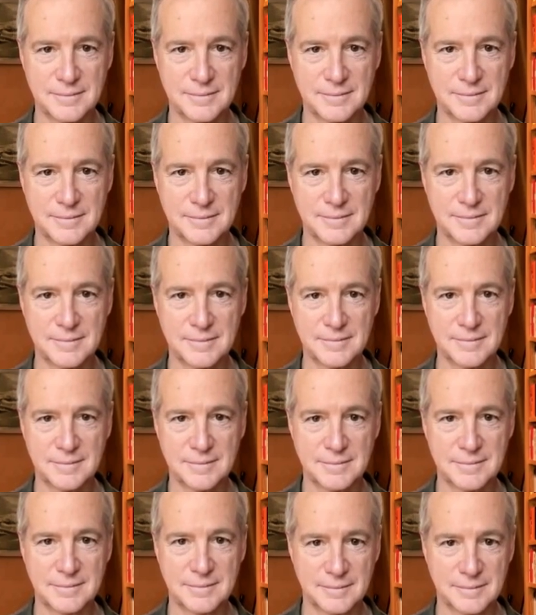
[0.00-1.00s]

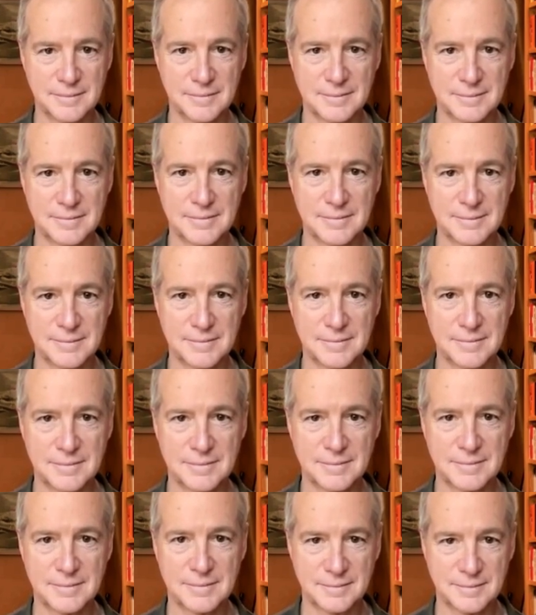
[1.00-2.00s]

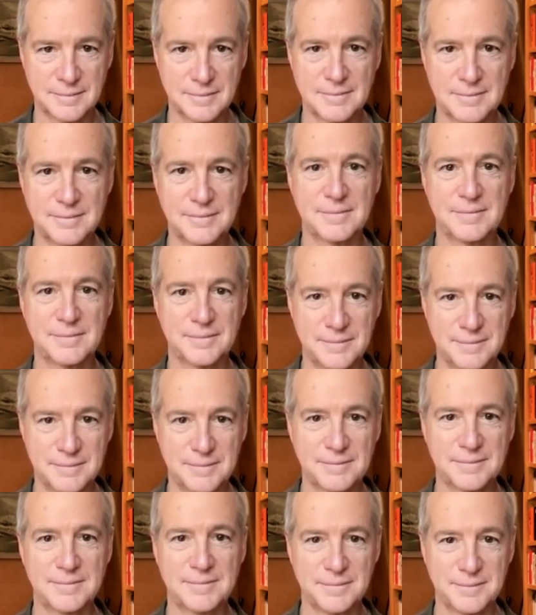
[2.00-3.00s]

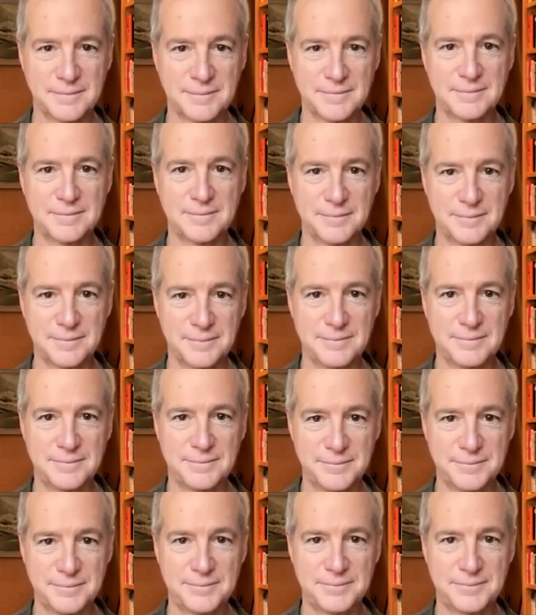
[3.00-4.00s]

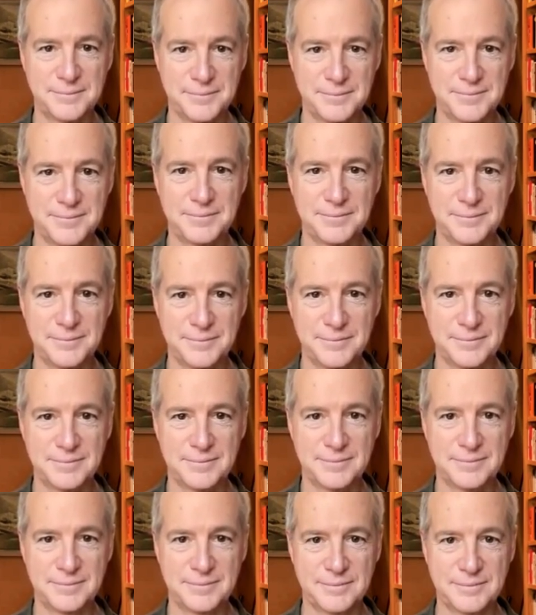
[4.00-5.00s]

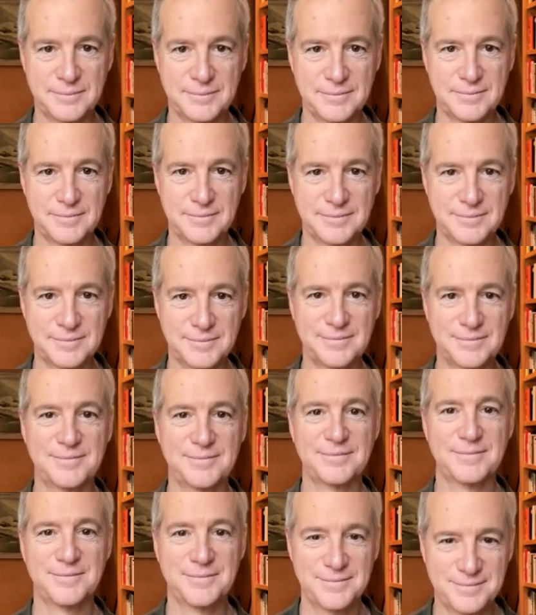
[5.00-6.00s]

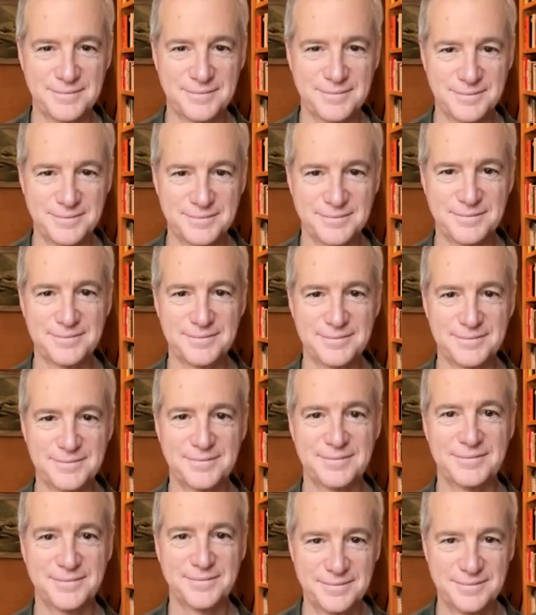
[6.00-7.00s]

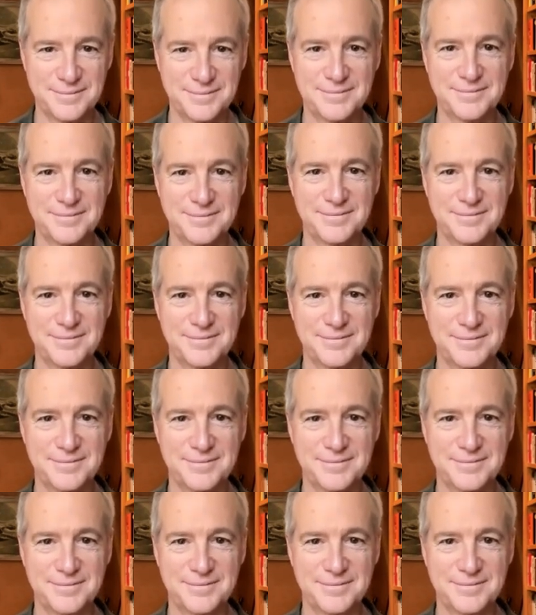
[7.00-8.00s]
(silent)